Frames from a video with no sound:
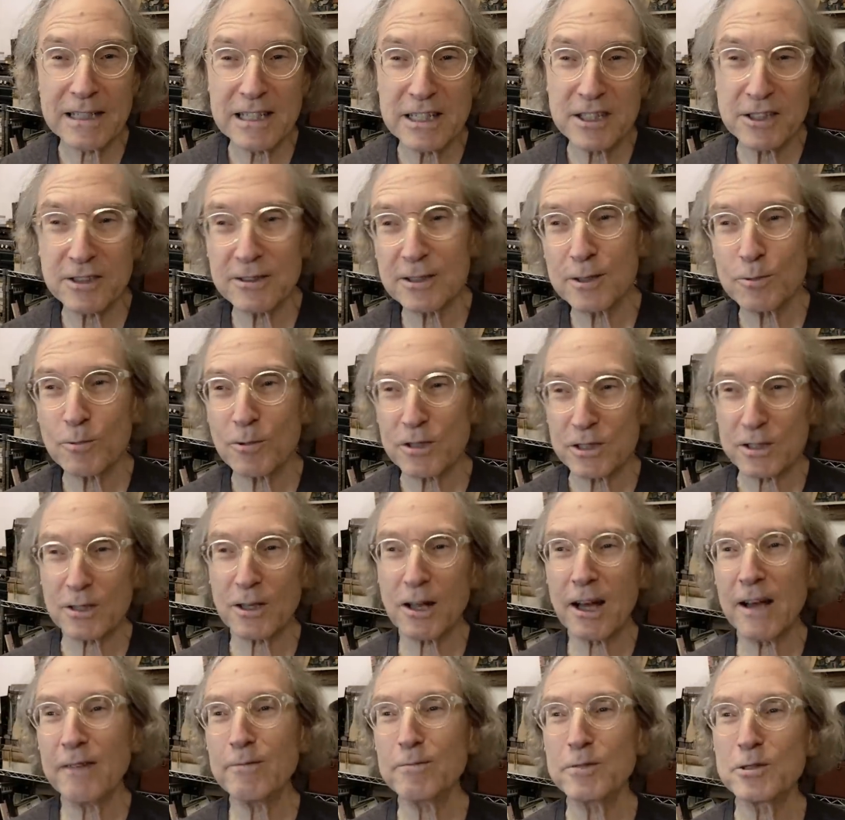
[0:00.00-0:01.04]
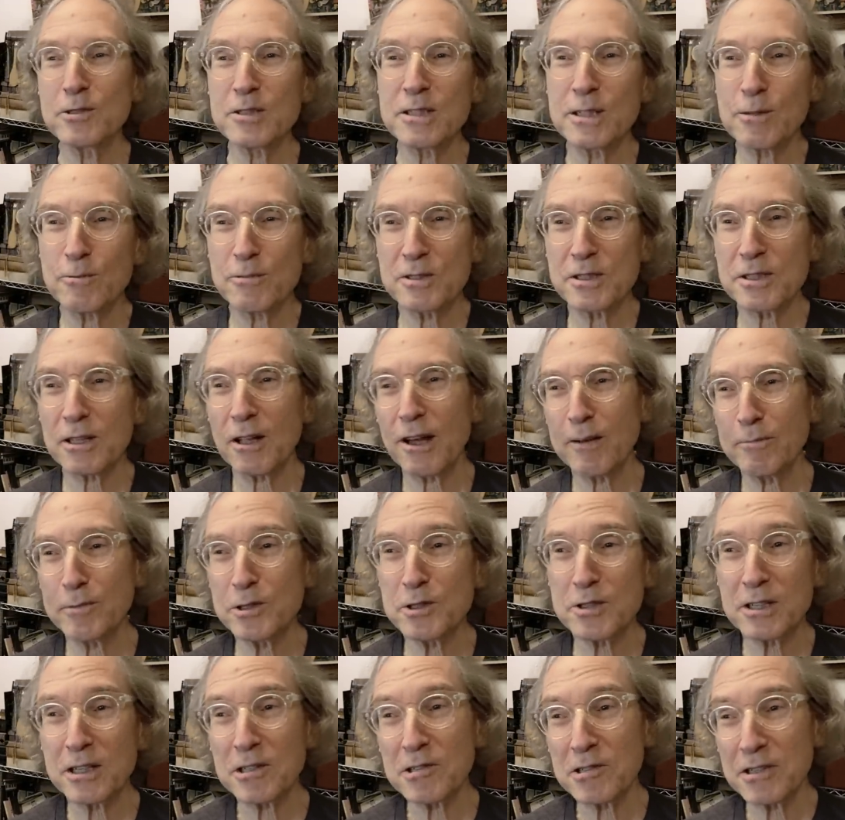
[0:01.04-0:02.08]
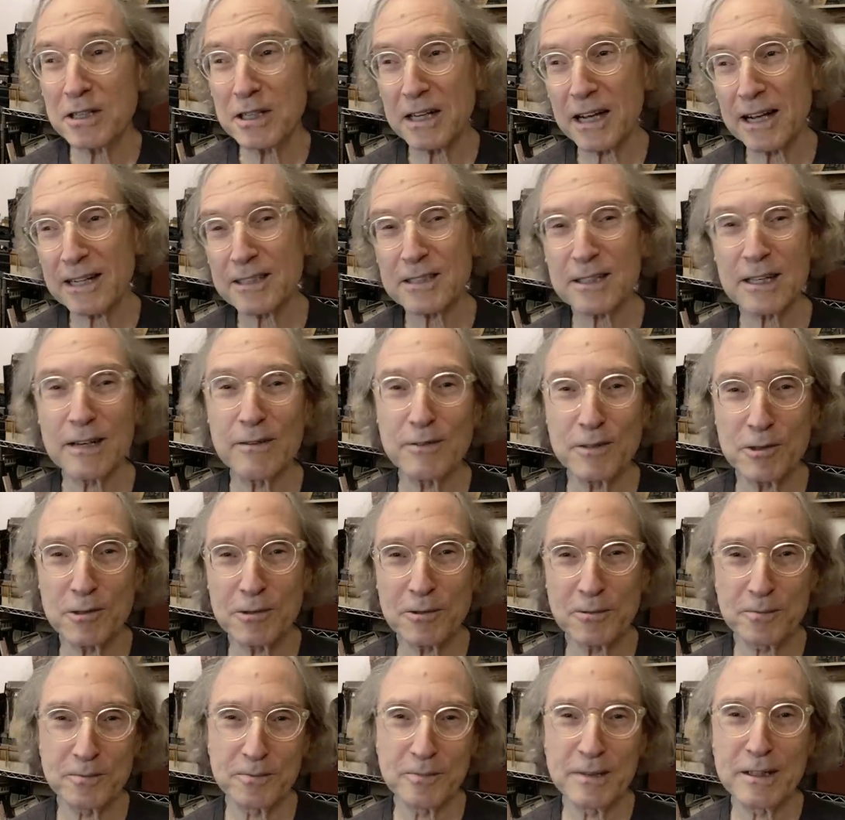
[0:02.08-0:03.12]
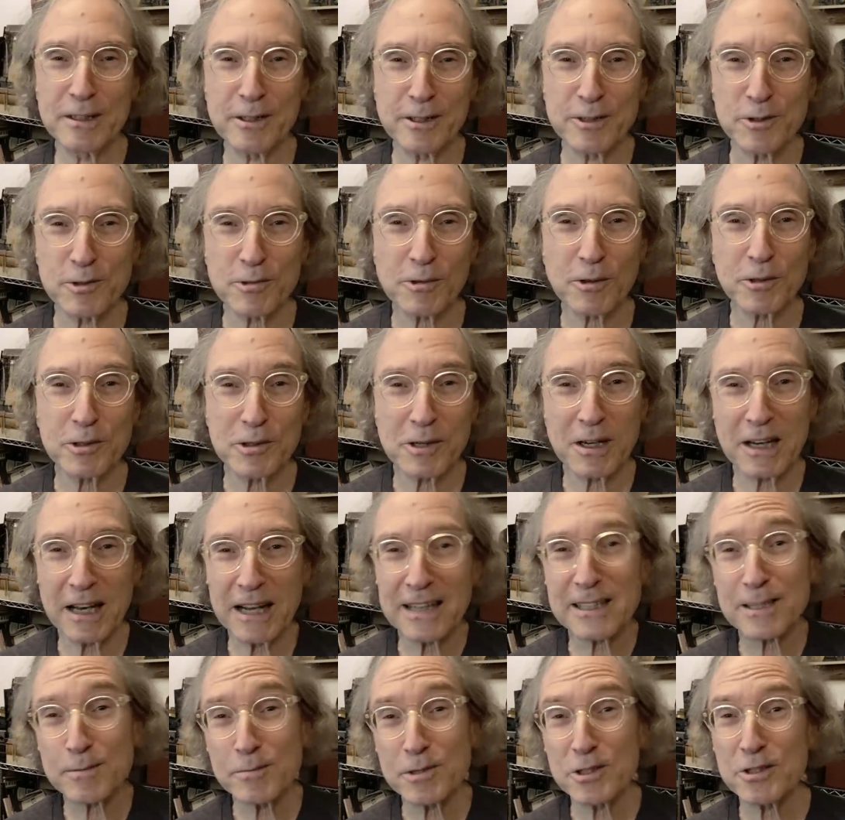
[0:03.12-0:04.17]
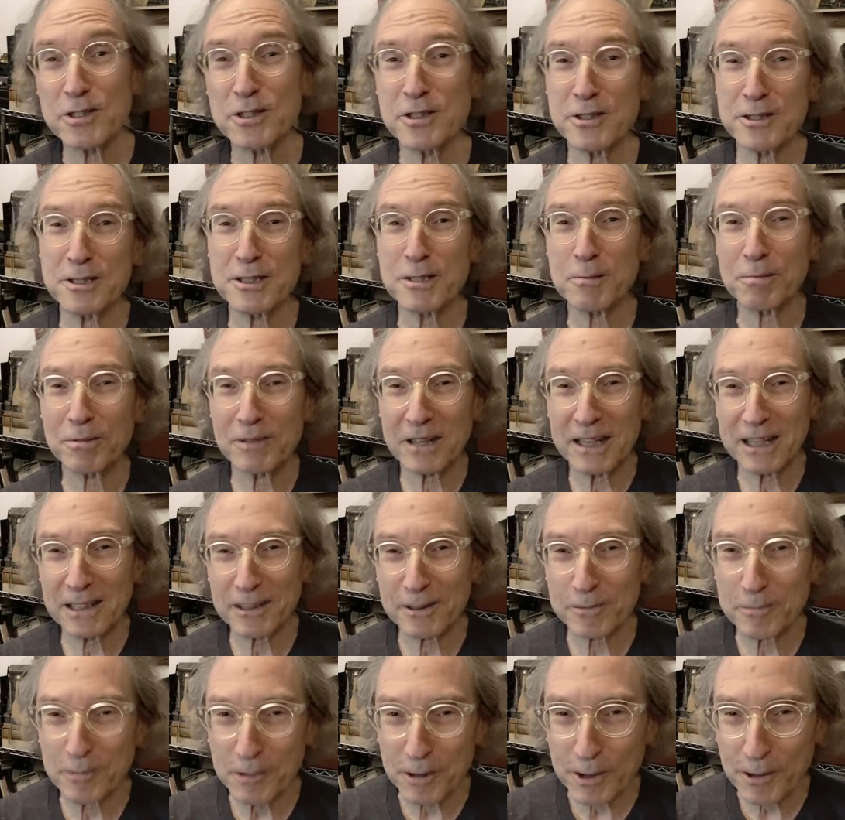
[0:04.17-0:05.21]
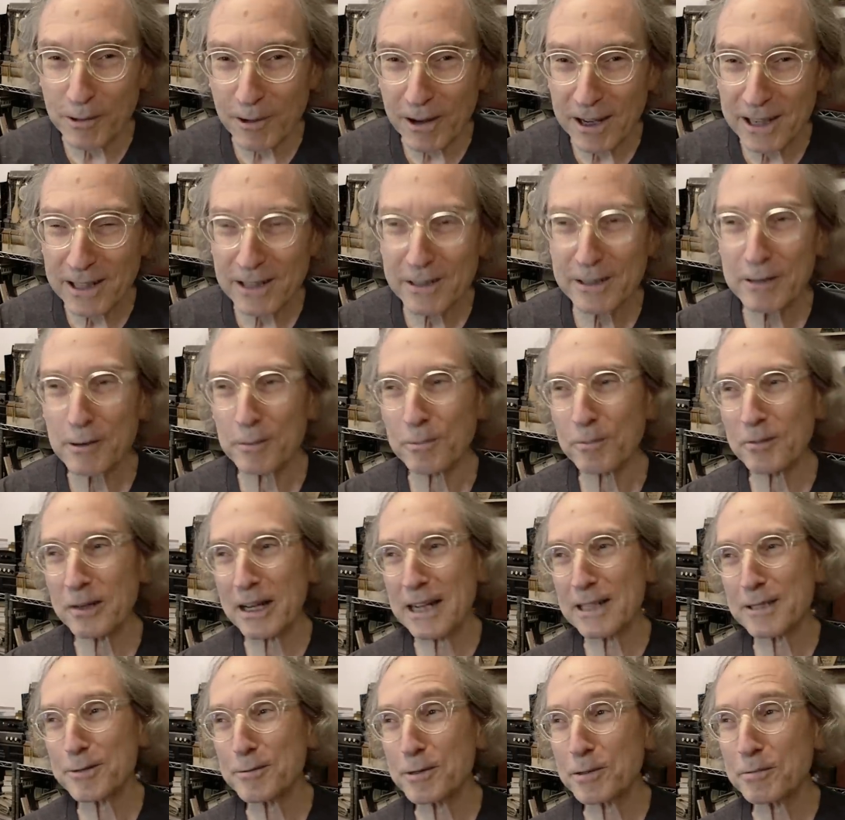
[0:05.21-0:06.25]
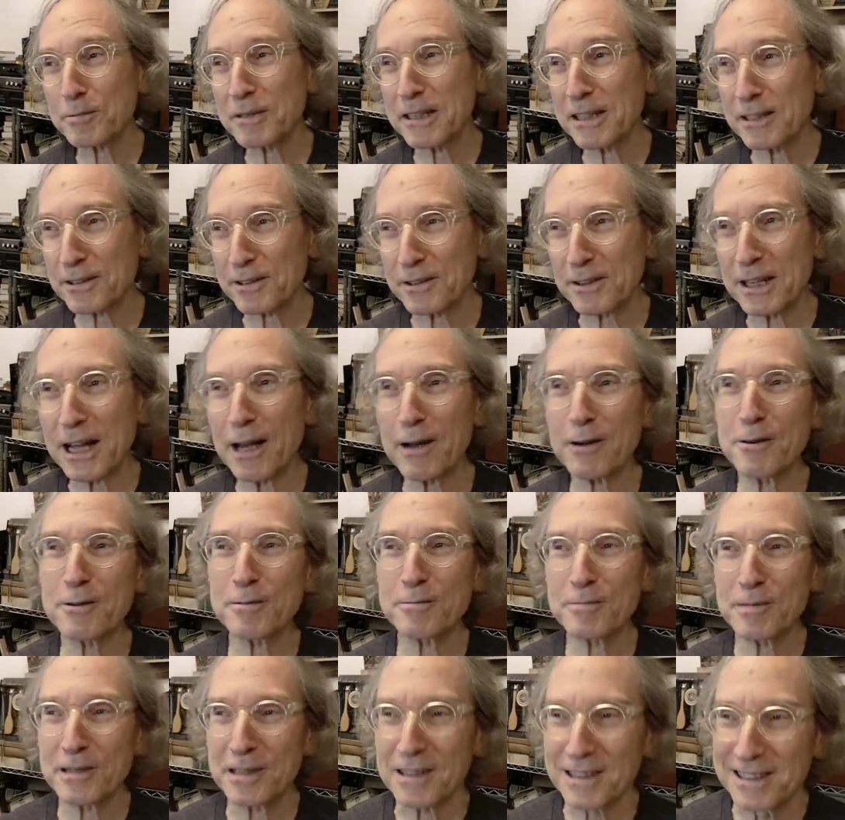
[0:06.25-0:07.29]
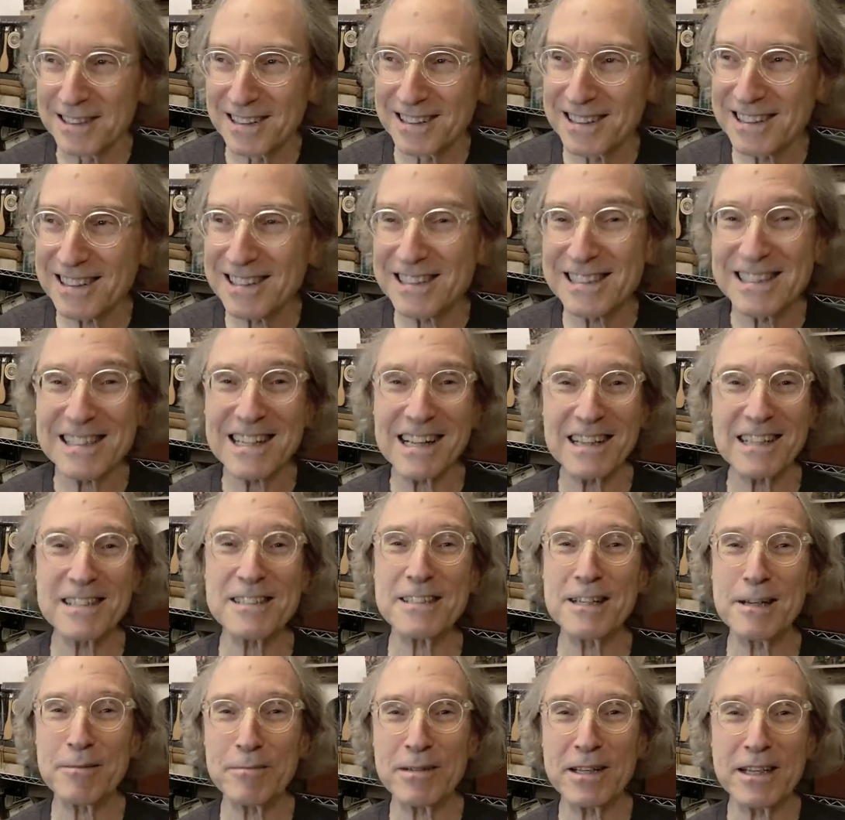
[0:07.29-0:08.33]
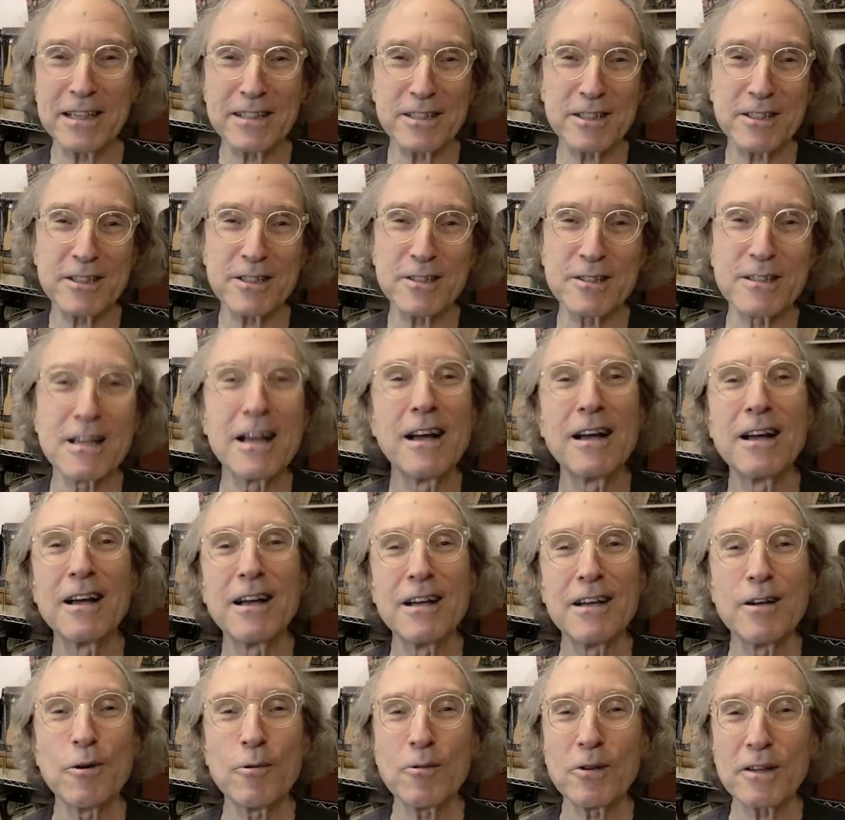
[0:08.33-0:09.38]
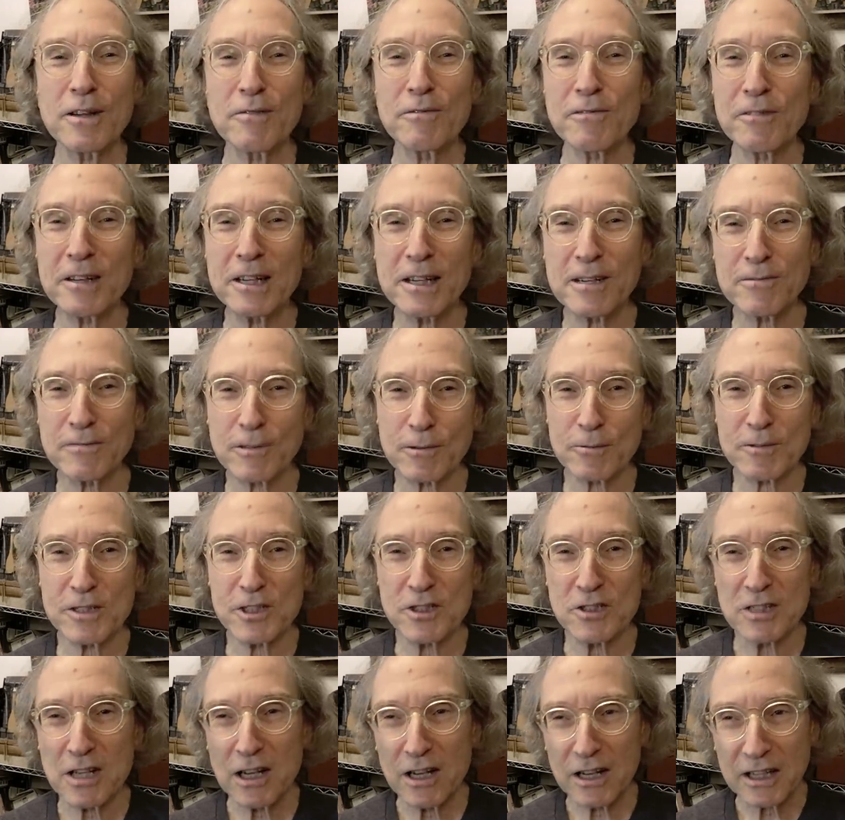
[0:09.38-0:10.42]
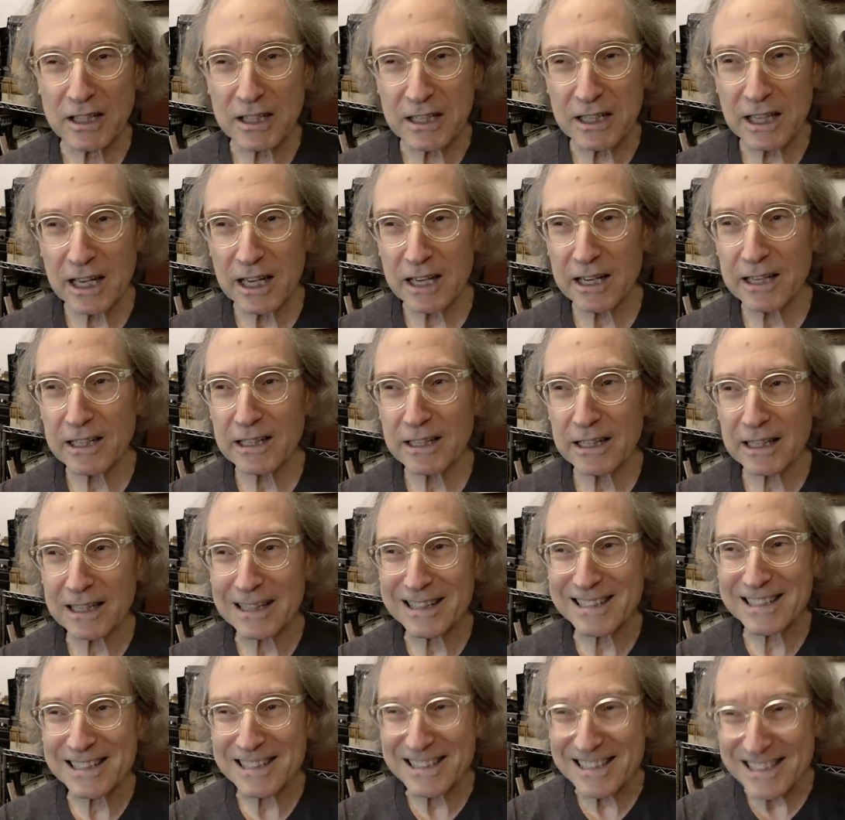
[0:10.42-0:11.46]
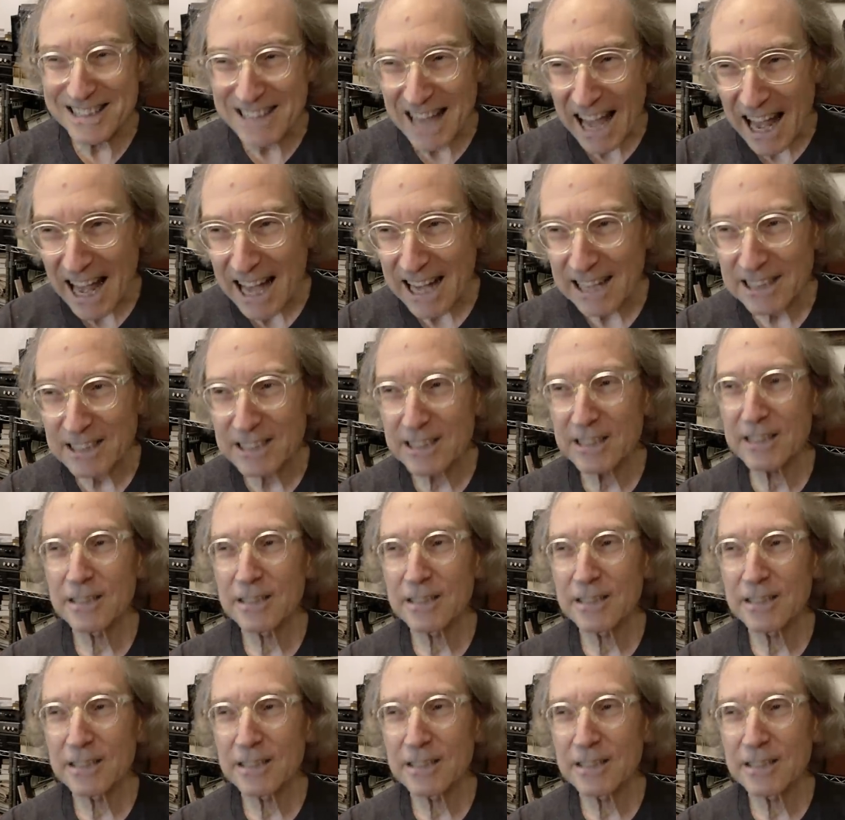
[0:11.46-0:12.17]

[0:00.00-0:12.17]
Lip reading: It just was. Live music was live music. You could ask, if you were in control, you could ask musicians to play a little more quietly or ask them to play a little louder, but it's not the same thing as just with the flick of a wrist getting the exact